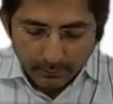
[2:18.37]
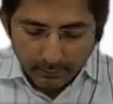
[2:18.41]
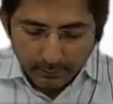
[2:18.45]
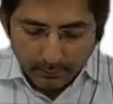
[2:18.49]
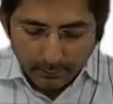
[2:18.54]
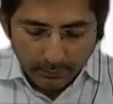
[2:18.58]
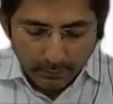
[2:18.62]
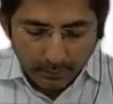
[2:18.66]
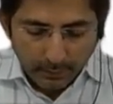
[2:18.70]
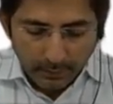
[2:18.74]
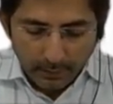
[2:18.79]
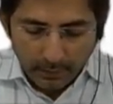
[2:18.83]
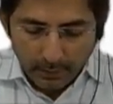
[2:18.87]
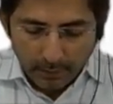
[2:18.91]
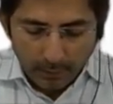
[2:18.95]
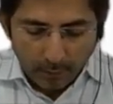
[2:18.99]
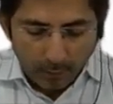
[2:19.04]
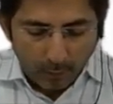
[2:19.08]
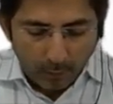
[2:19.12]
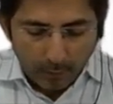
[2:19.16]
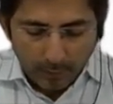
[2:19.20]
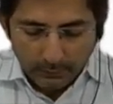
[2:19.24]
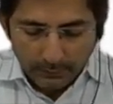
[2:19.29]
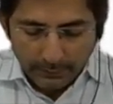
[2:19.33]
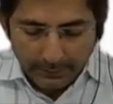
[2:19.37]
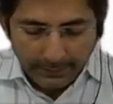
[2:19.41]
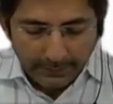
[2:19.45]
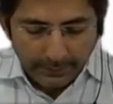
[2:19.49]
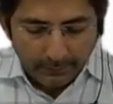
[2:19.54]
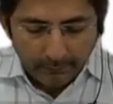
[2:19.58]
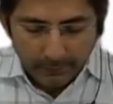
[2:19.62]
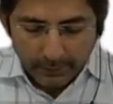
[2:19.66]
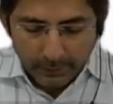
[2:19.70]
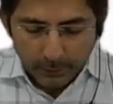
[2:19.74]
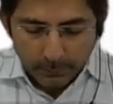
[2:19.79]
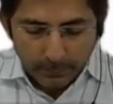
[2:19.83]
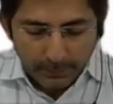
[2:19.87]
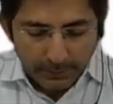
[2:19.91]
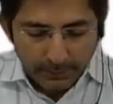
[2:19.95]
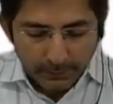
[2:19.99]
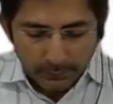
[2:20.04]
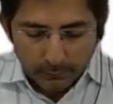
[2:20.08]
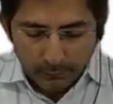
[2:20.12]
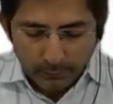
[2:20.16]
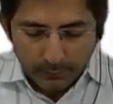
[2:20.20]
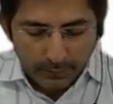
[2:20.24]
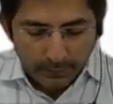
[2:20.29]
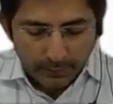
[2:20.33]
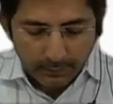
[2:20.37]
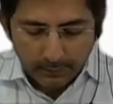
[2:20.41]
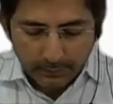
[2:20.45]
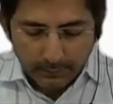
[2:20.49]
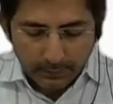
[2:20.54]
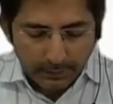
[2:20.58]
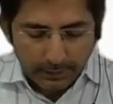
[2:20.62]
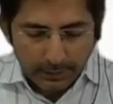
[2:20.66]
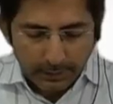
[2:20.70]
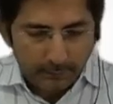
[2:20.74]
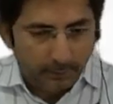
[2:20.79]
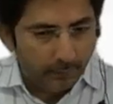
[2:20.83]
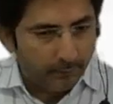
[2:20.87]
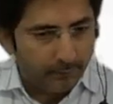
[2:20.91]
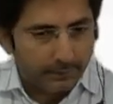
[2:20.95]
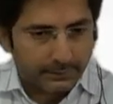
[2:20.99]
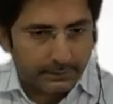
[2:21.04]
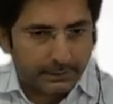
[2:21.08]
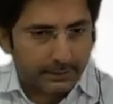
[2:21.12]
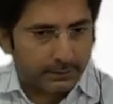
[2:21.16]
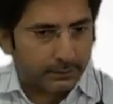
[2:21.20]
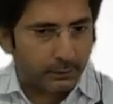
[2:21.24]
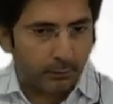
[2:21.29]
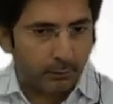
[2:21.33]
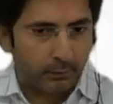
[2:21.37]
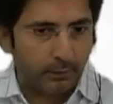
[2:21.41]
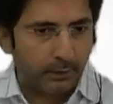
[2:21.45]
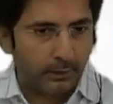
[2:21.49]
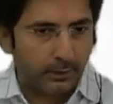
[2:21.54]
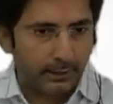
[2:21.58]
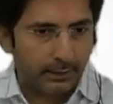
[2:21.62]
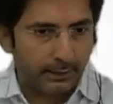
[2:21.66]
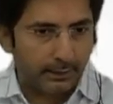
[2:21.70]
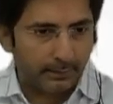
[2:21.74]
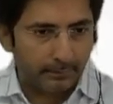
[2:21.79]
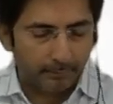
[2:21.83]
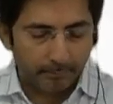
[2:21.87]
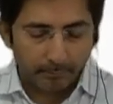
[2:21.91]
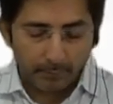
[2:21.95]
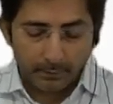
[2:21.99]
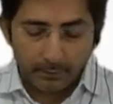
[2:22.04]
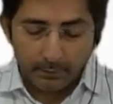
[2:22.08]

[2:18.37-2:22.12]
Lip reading: Here all the investments were in the name of assessee only.